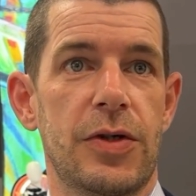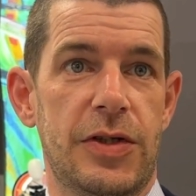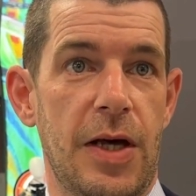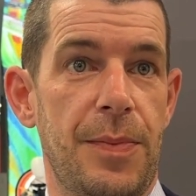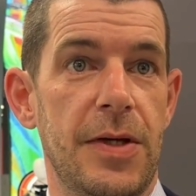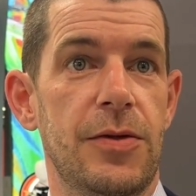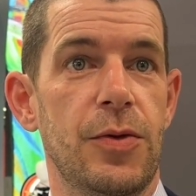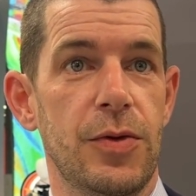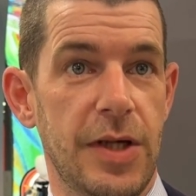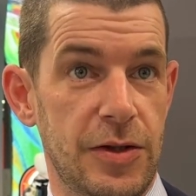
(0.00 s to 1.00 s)
step
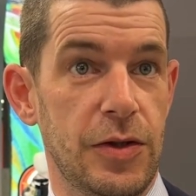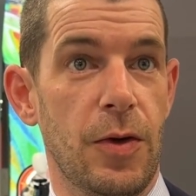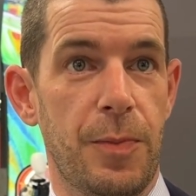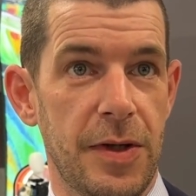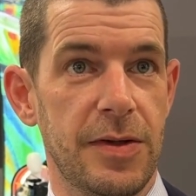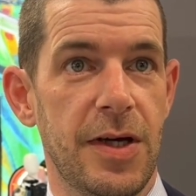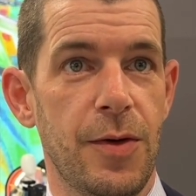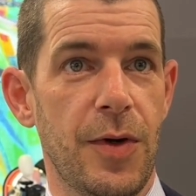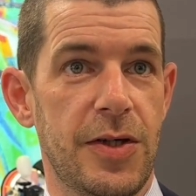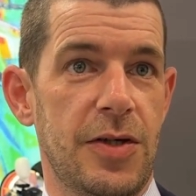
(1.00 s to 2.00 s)
into digital printing,
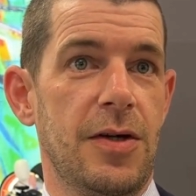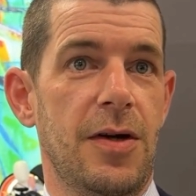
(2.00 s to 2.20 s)
which